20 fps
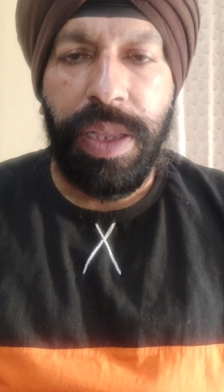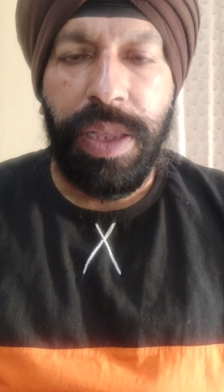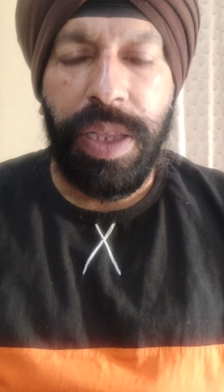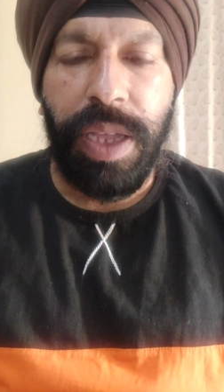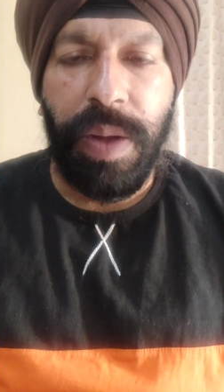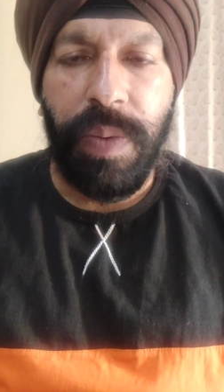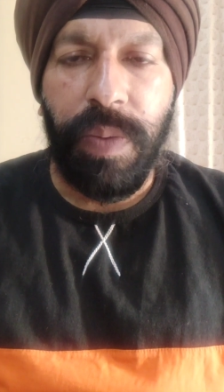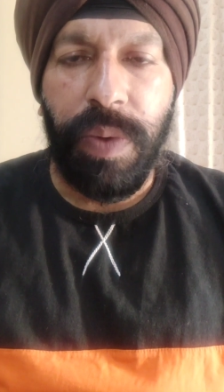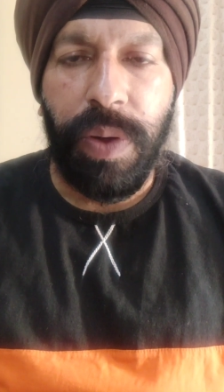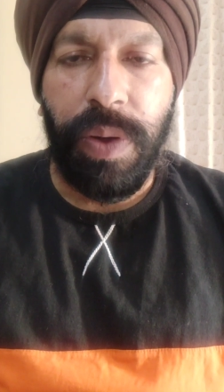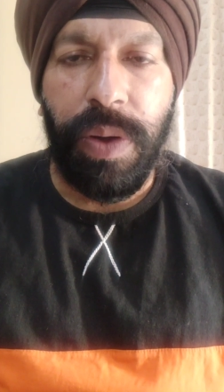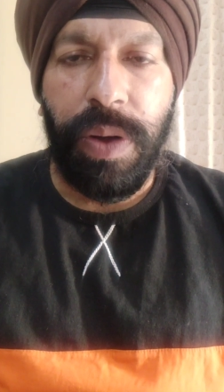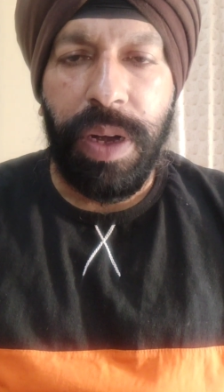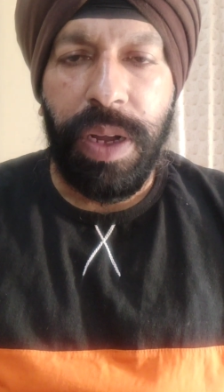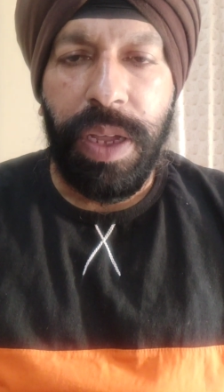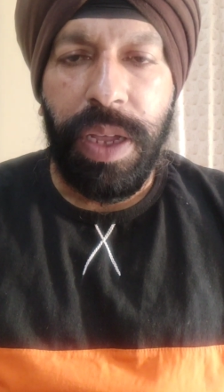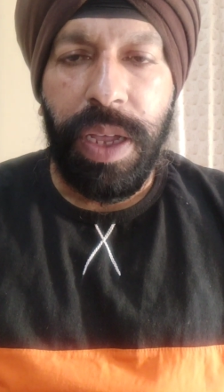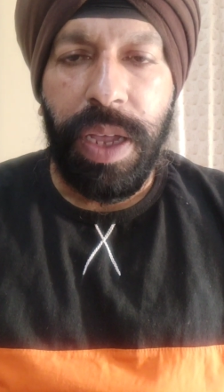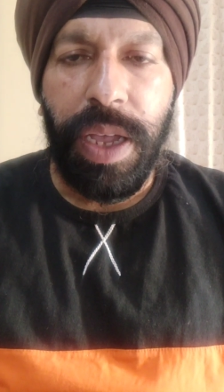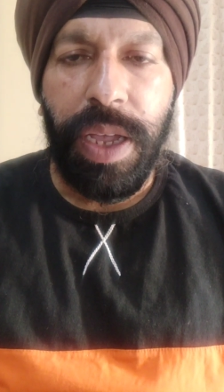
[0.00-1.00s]
Therefore,
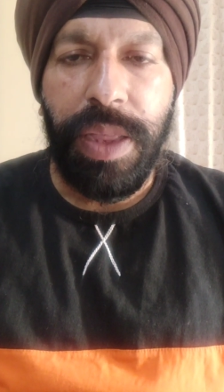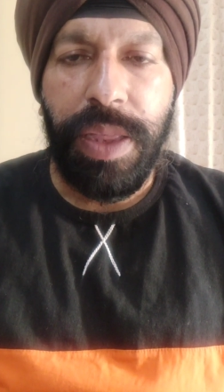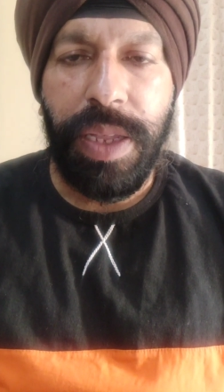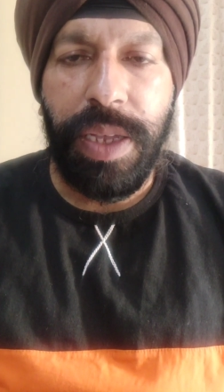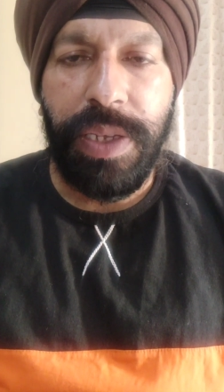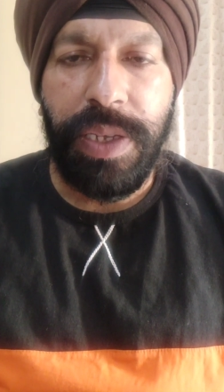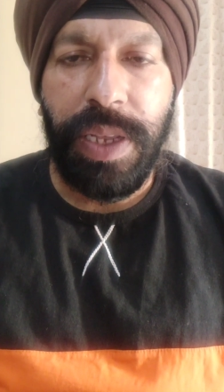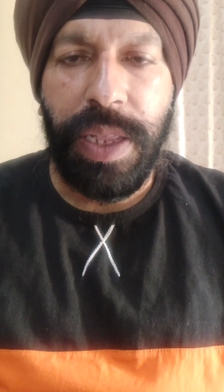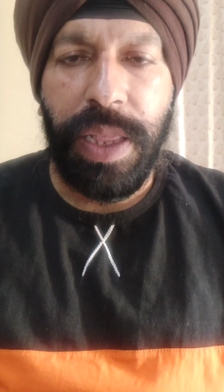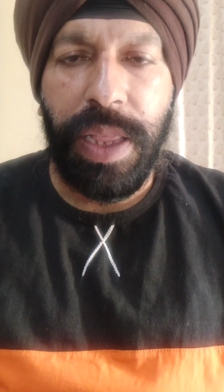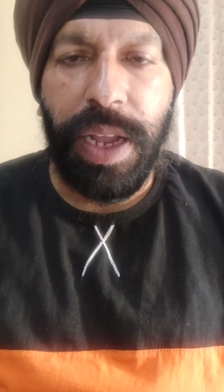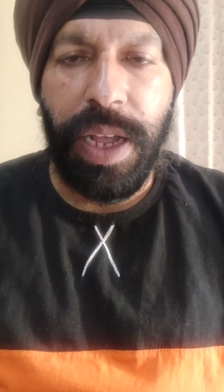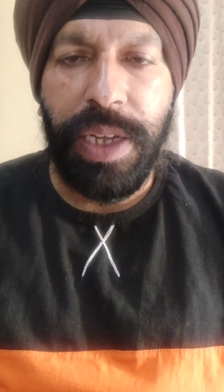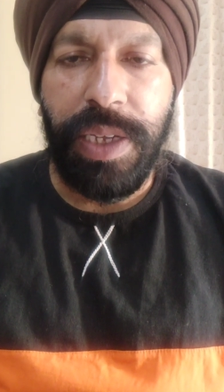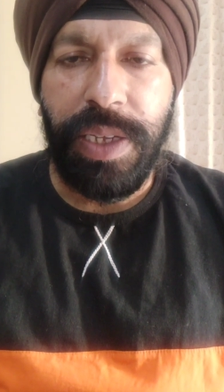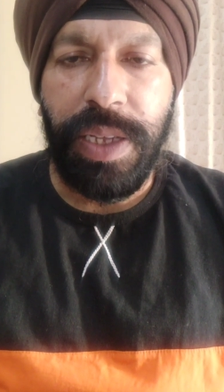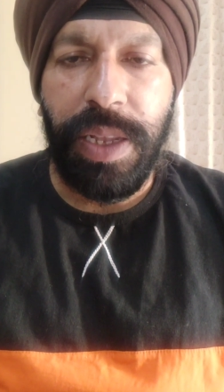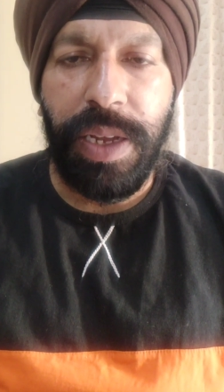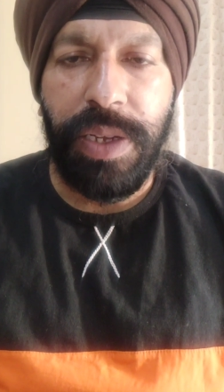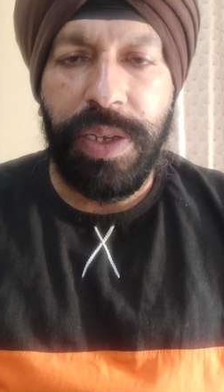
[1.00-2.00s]
in this
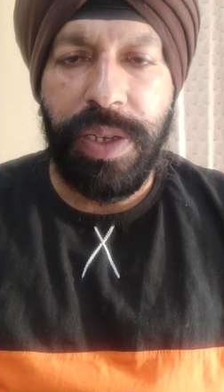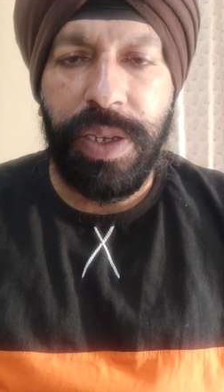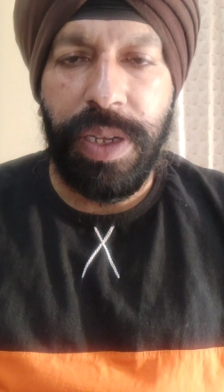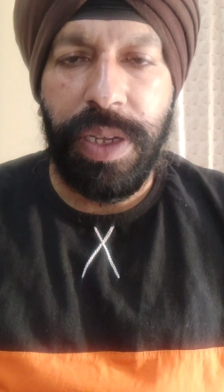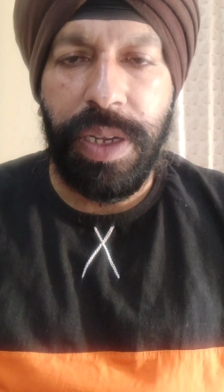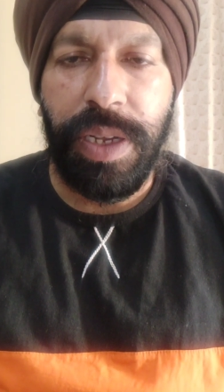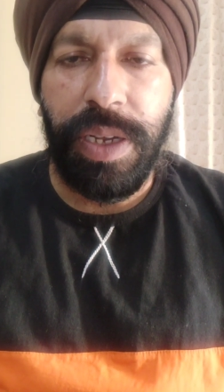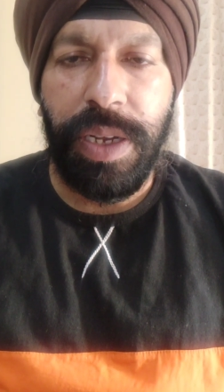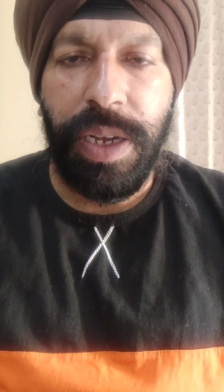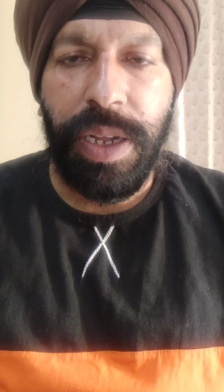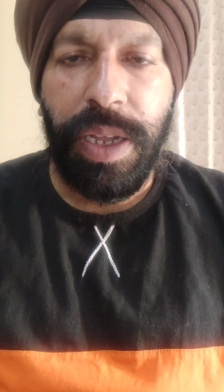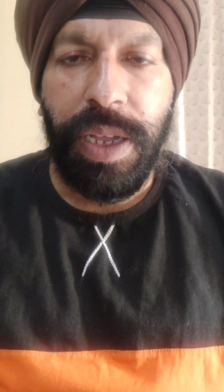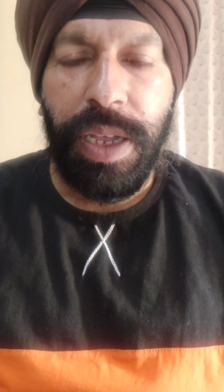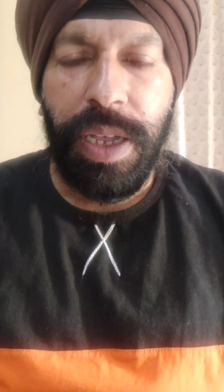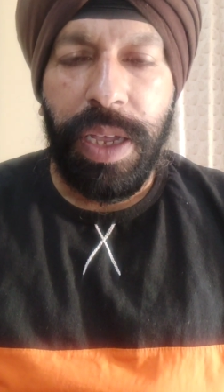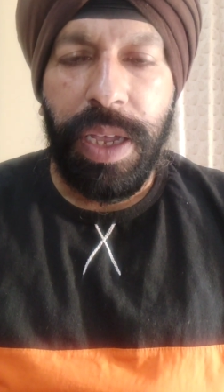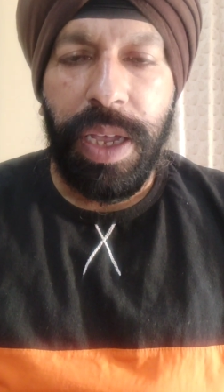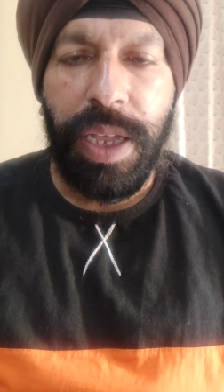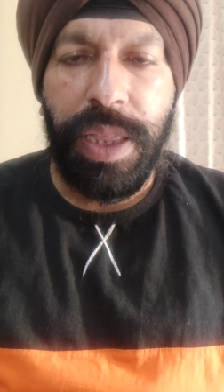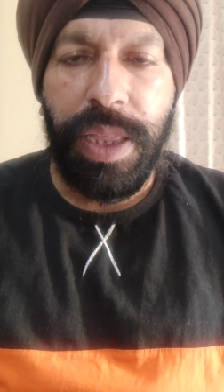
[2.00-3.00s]
last lesson
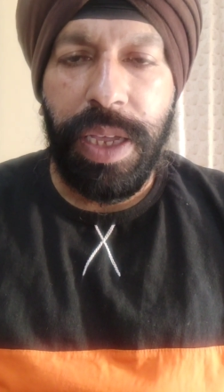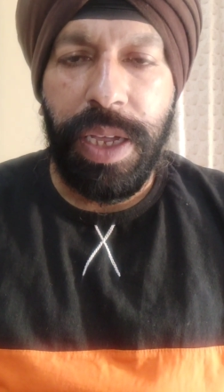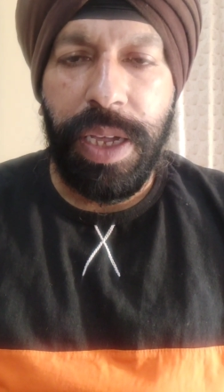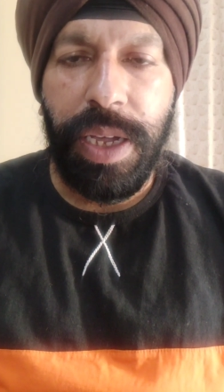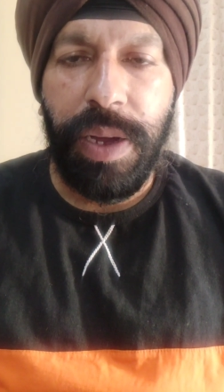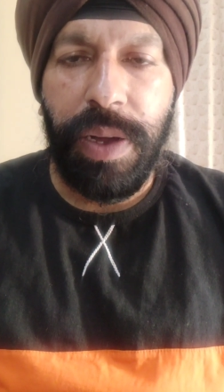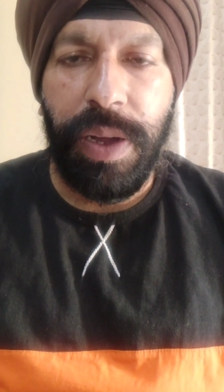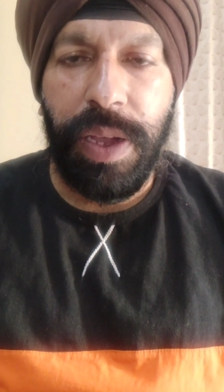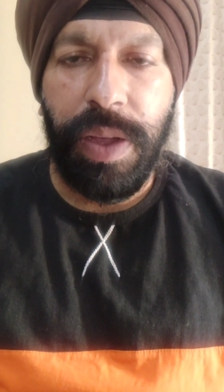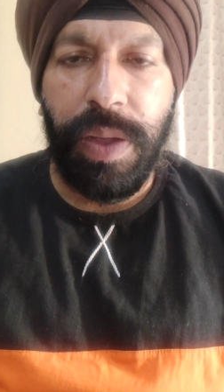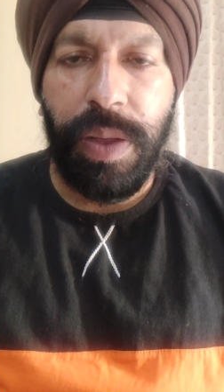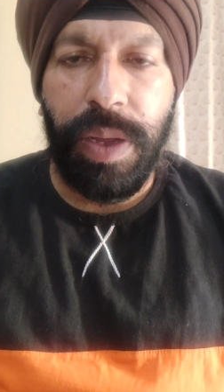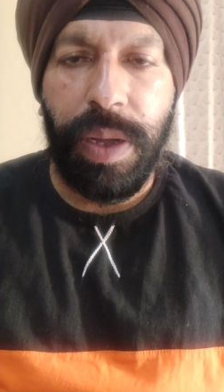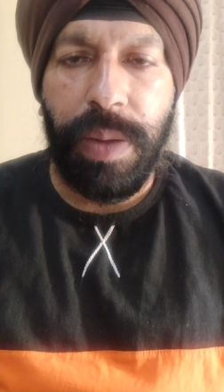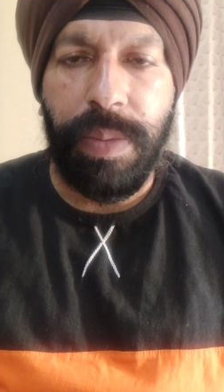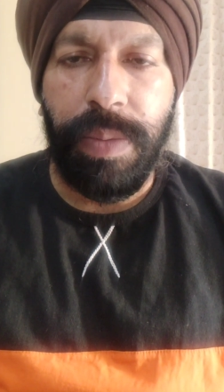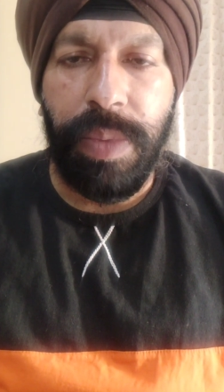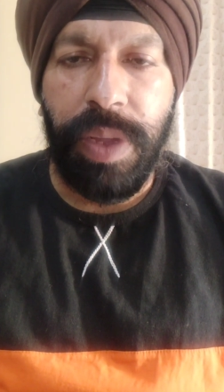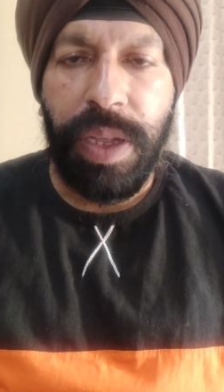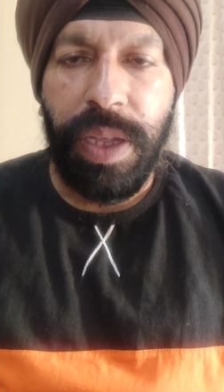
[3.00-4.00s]
in the
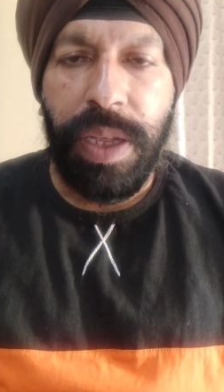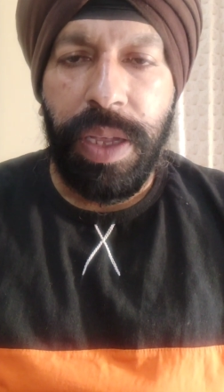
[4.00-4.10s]
curriculum,